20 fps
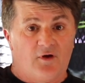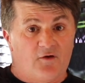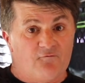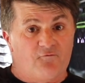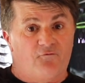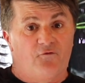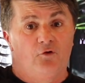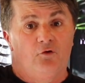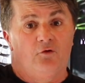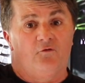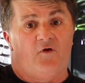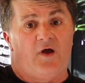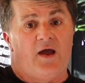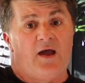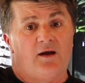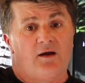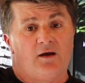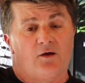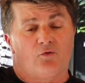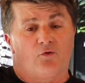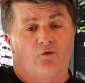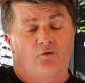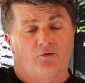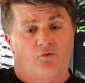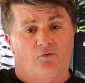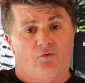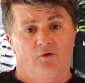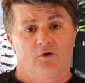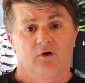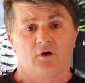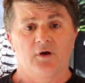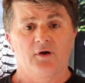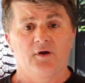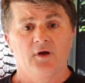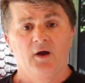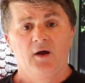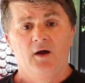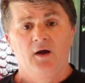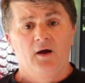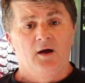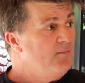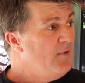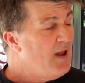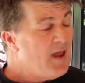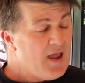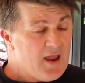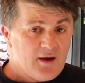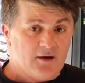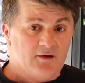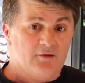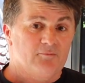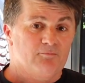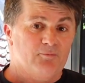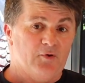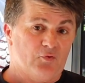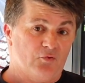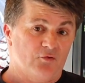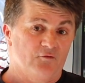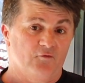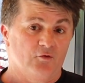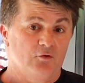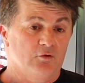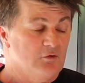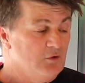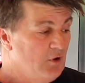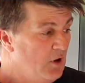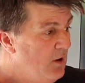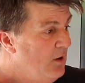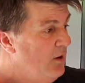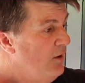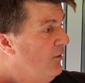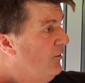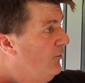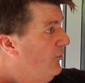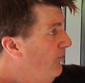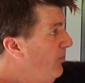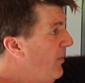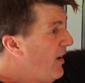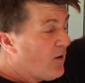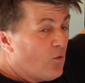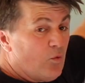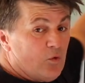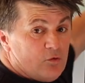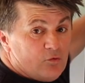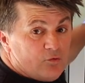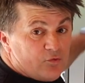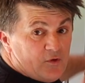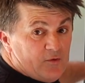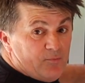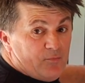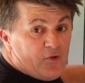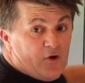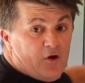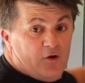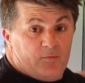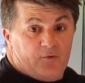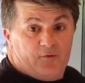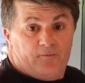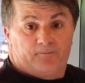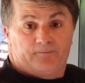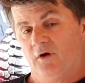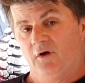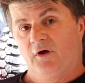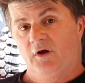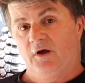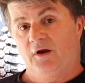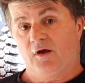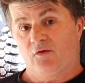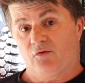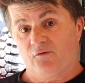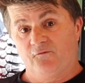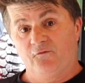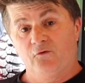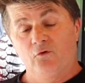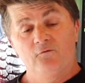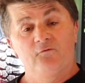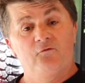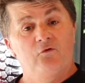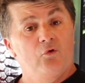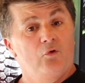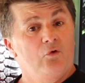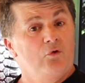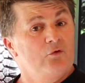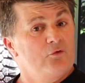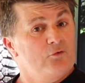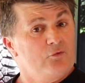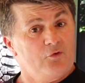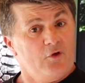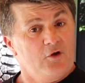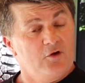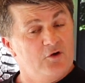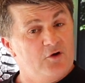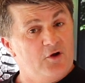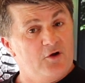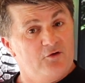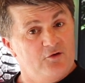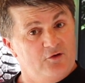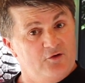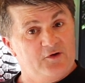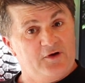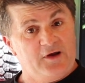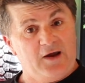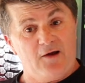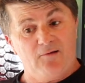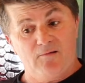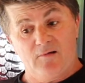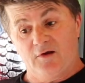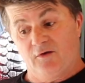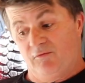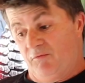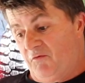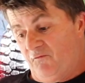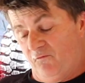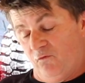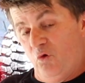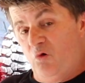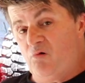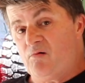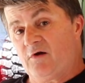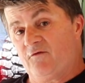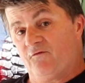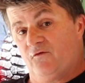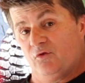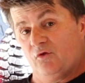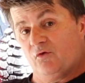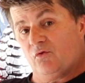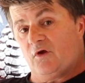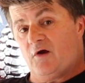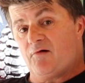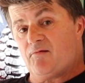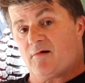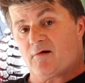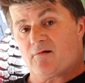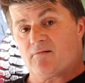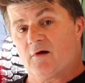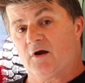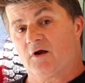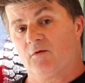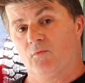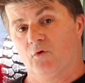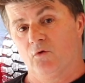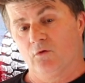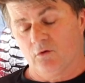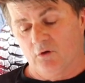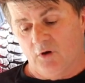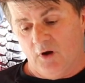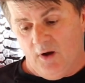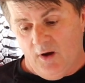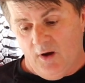a further annex on the side, and best of all, the back wall zips open. It has a full floor, so you don't need to carry flooring for this area anymore.